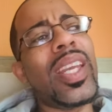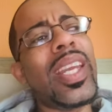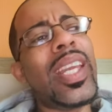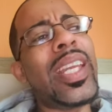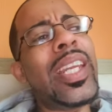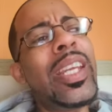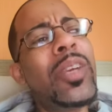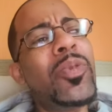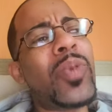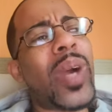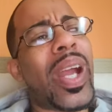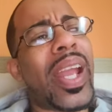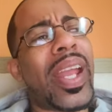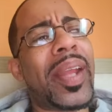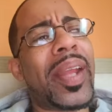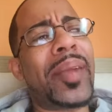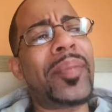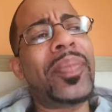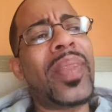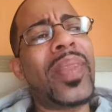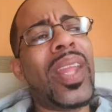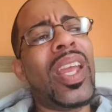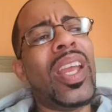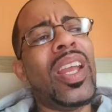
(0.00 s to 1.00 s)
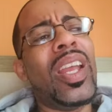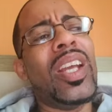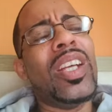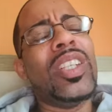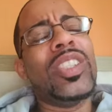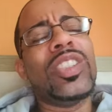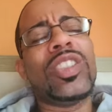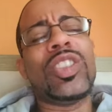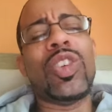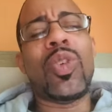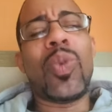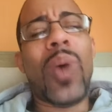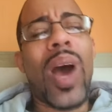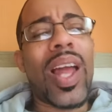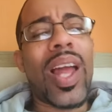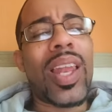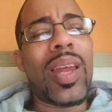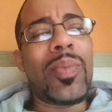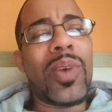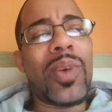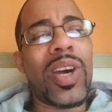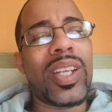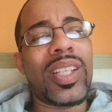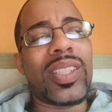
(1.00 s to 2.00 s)
anyway so
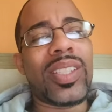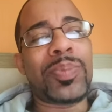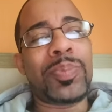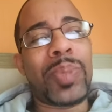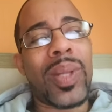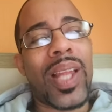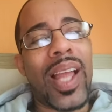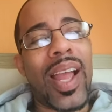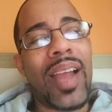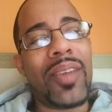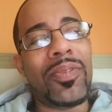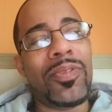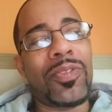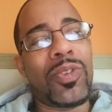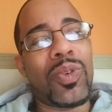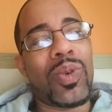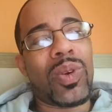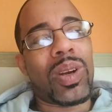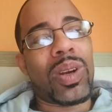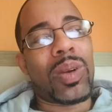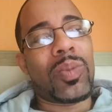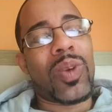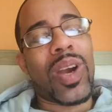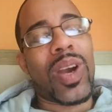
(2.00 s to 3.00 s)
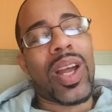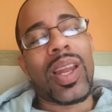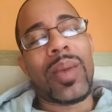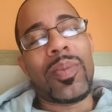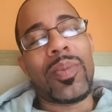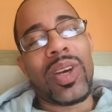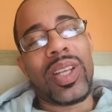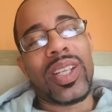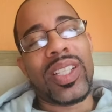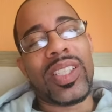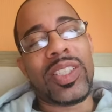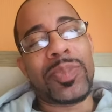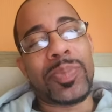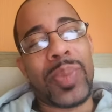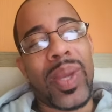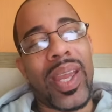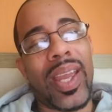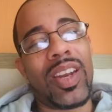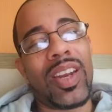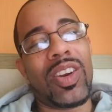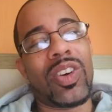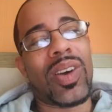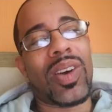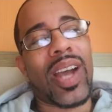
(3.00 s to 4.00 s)
while i'm on this platform while i'm on this
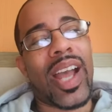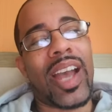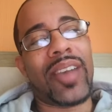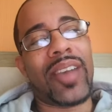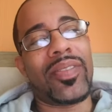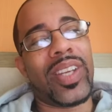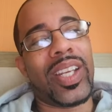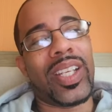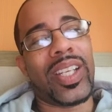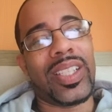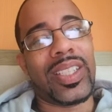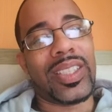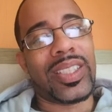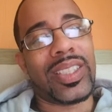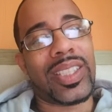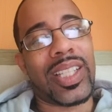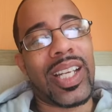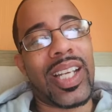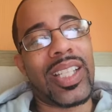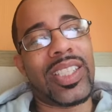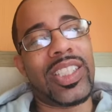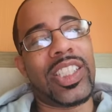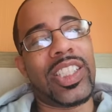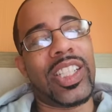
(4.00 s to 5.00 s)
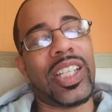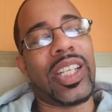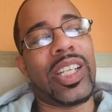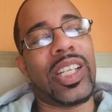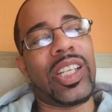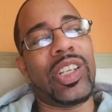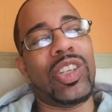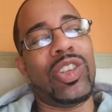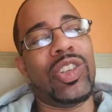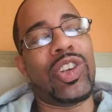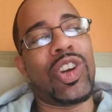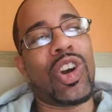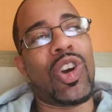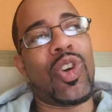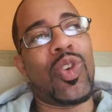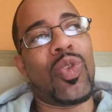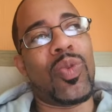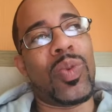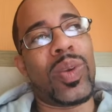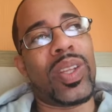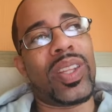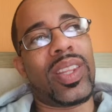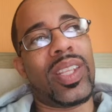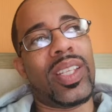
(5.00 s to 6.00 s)
panel having a discussion you know
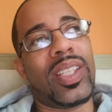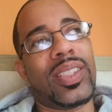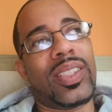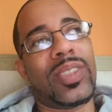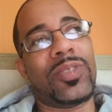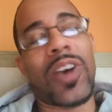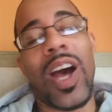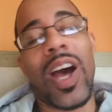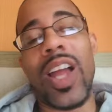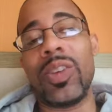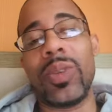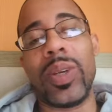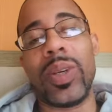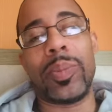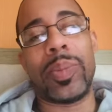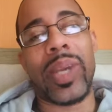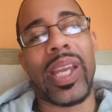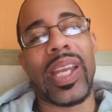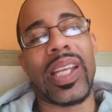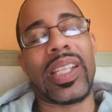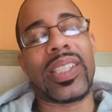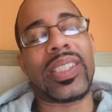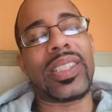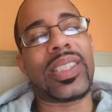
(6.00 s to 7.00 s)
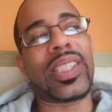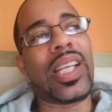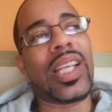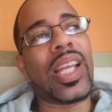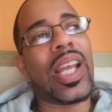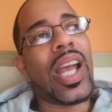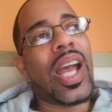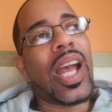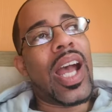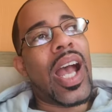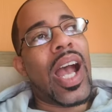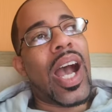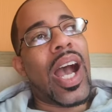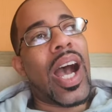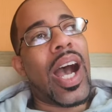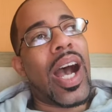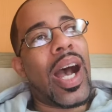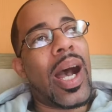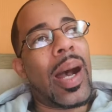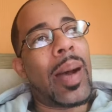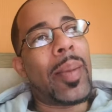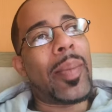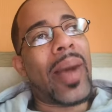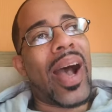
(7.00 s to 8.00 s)
with his following base
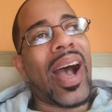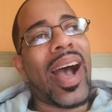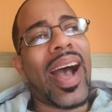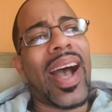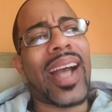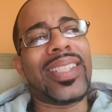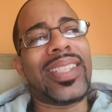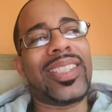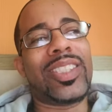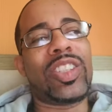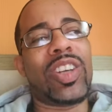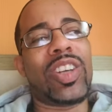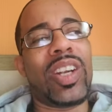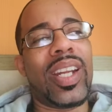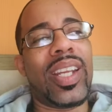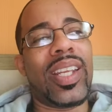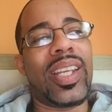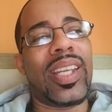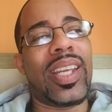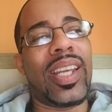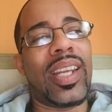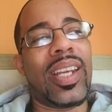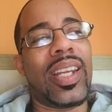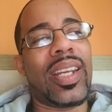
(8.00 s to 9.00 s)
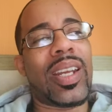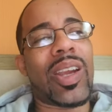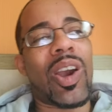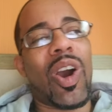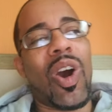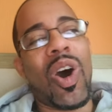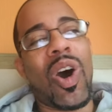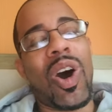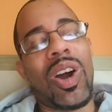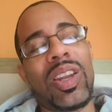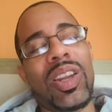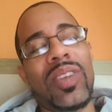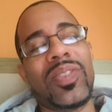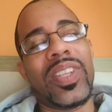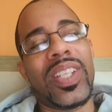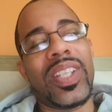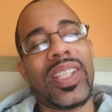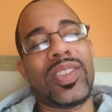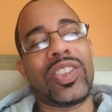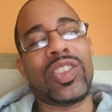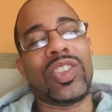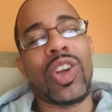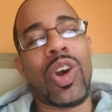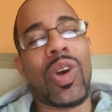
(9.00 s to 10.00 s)
um, i started getting all of
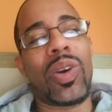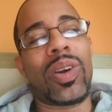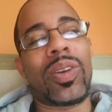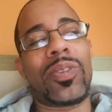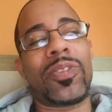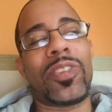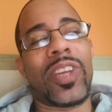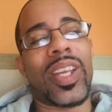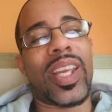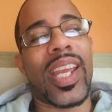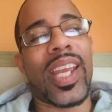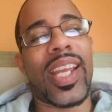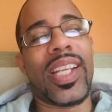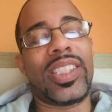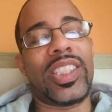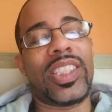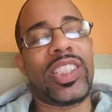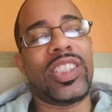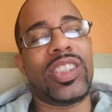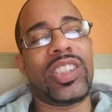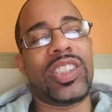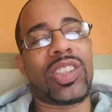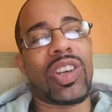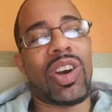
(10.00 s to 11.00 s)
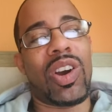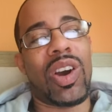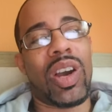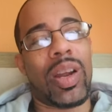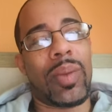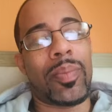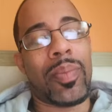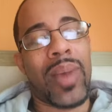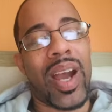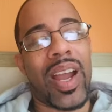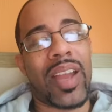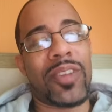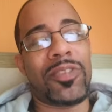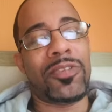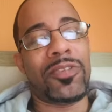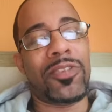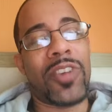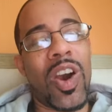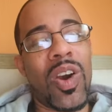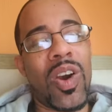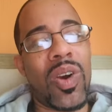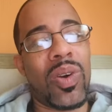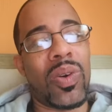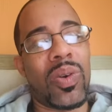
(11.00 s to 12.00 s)
these notifications on my
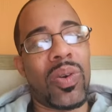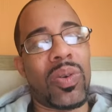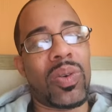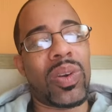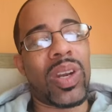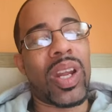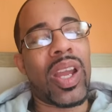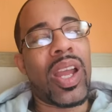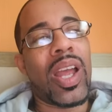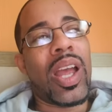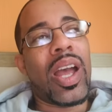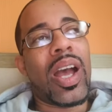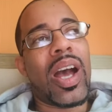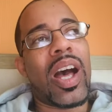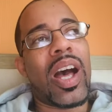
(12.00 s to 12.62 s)
phone